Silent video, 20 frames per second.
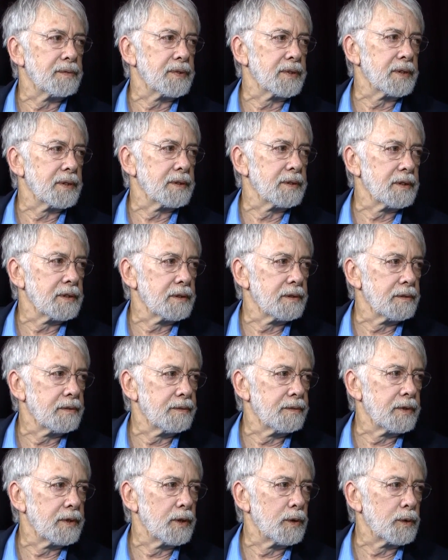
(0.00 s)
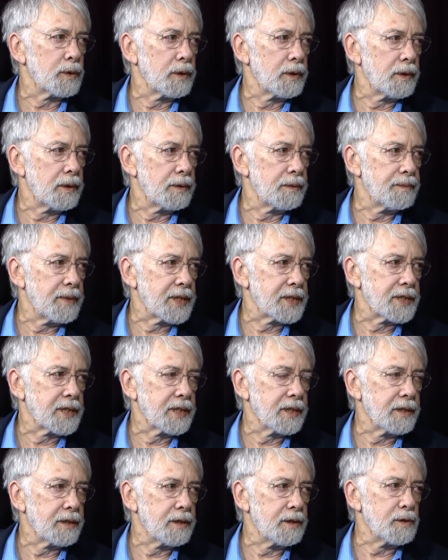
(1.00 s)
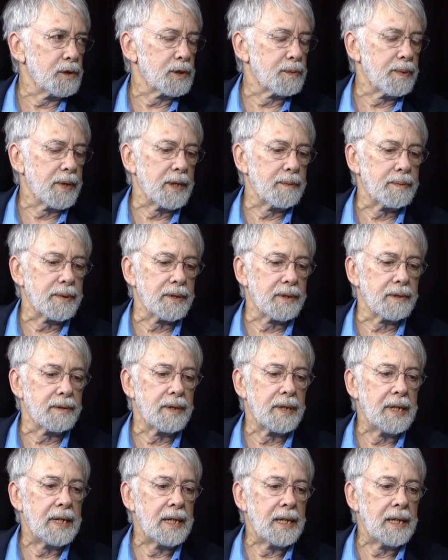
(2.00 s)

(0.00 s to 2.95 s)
for a local Mexican newspaper.